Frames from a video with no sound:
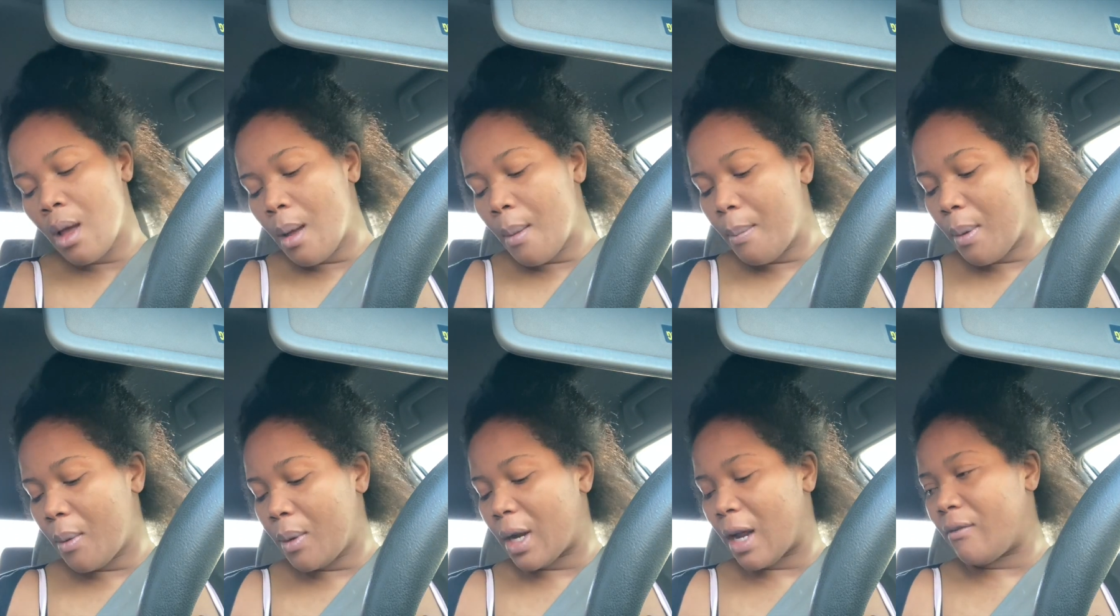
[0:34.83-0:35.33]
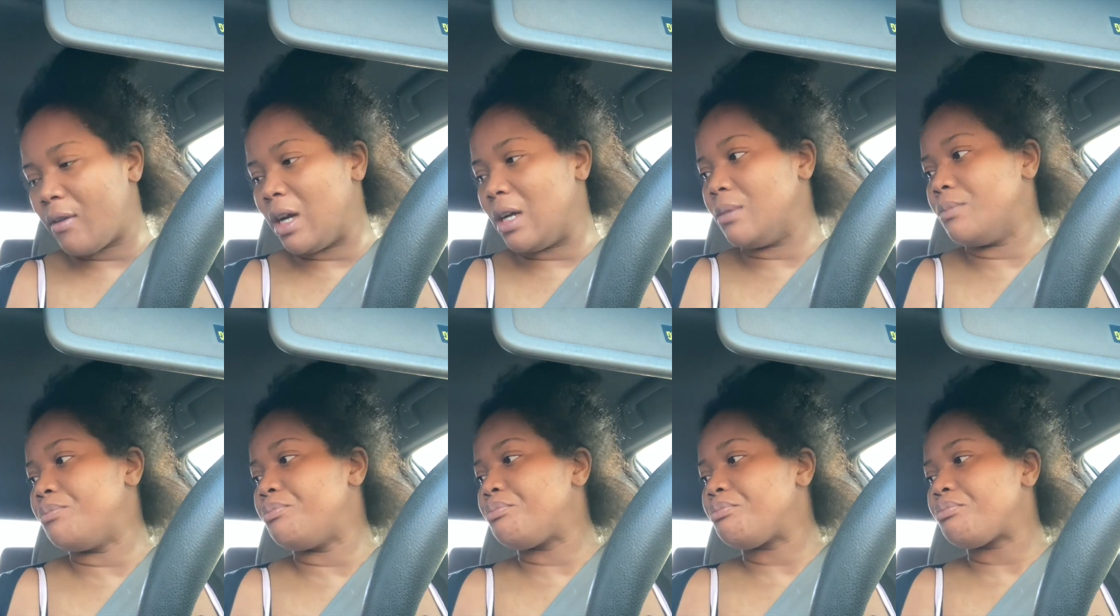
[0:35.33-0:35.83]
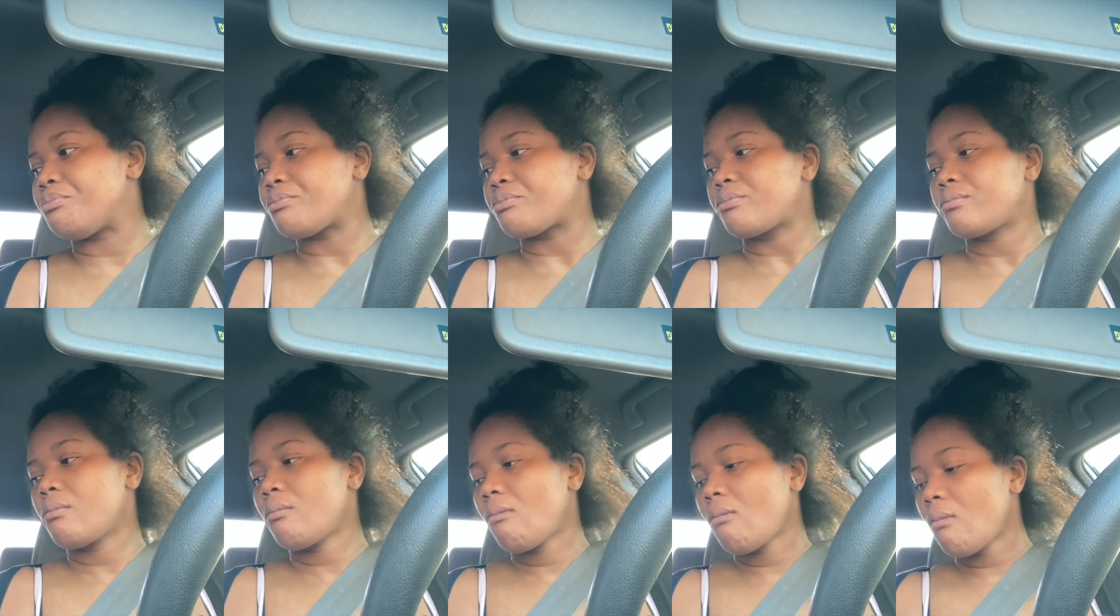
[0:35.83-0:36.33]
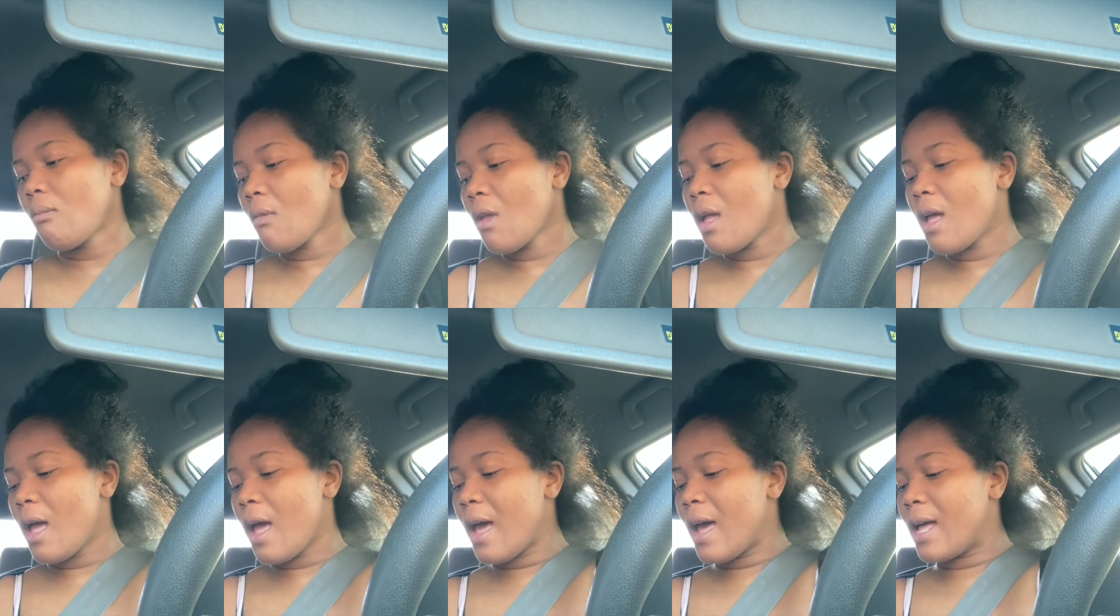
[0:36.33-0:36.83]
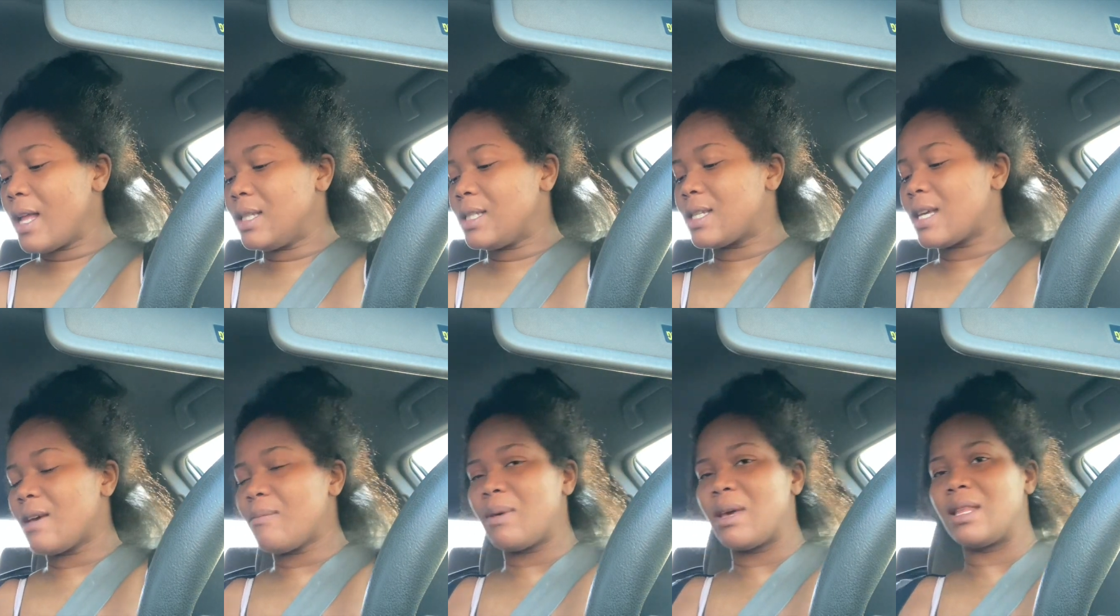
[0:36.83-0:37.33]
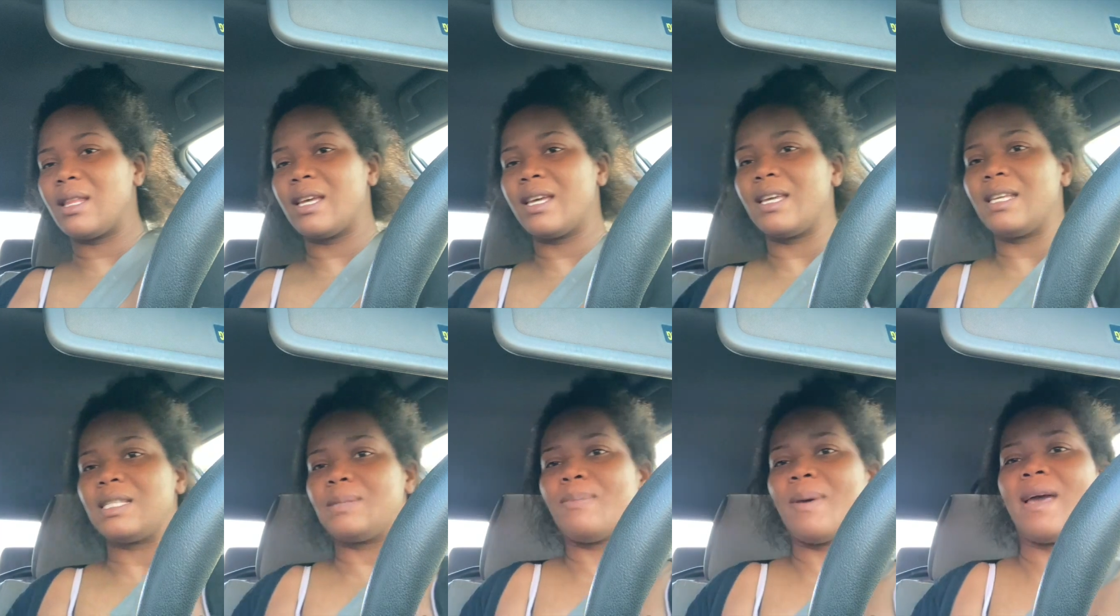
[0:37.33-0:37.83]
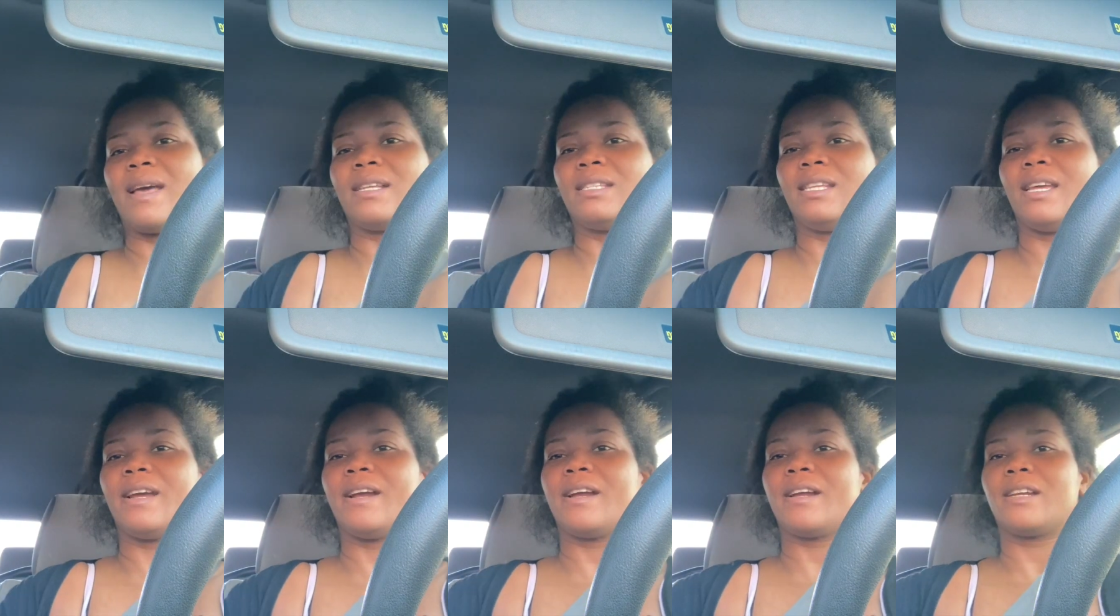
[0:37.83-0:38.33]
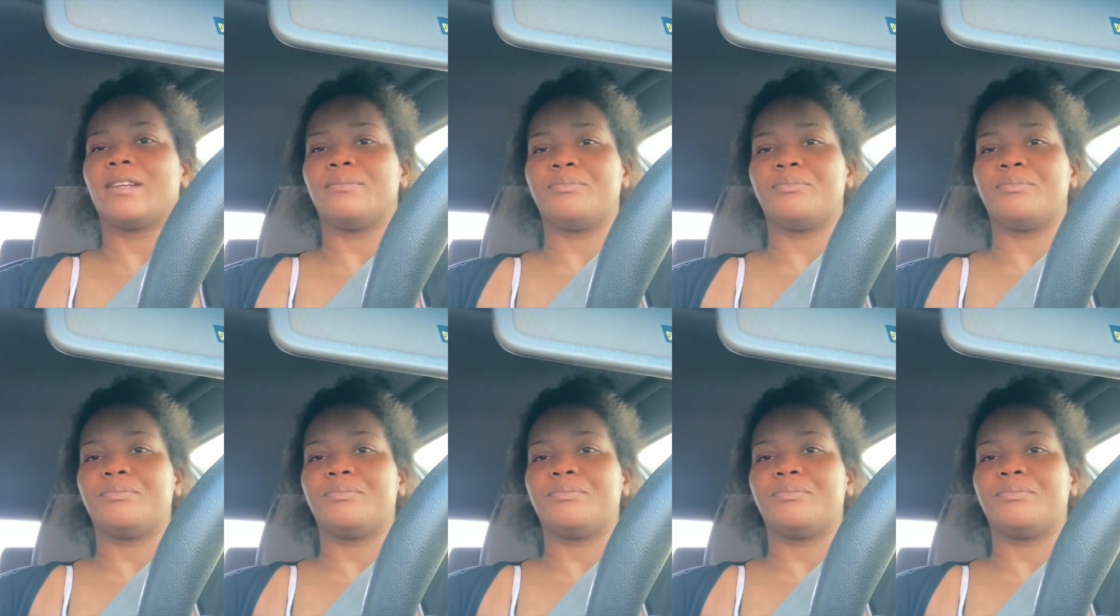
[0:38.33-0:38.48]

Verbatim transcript: But whatever. And Camila is back there.